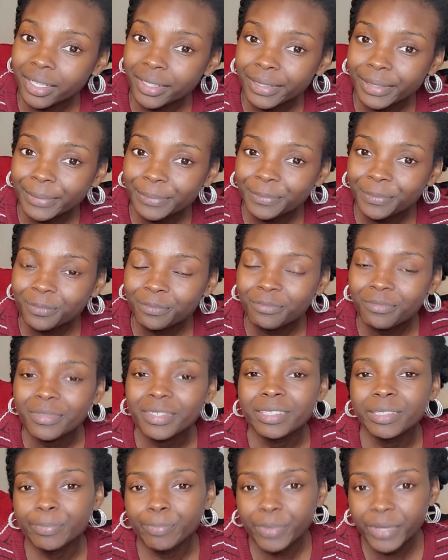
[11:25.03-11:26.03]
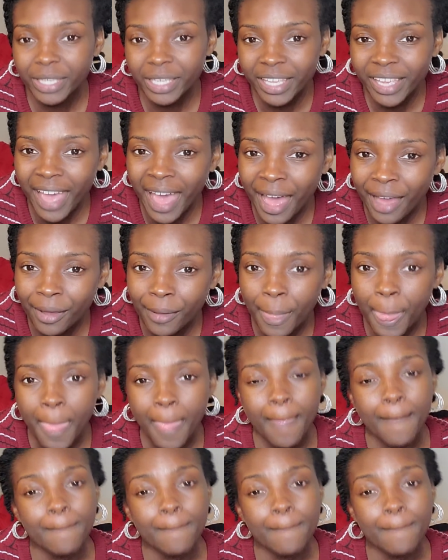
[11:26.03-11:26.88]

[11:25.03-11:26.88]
up. Speak out.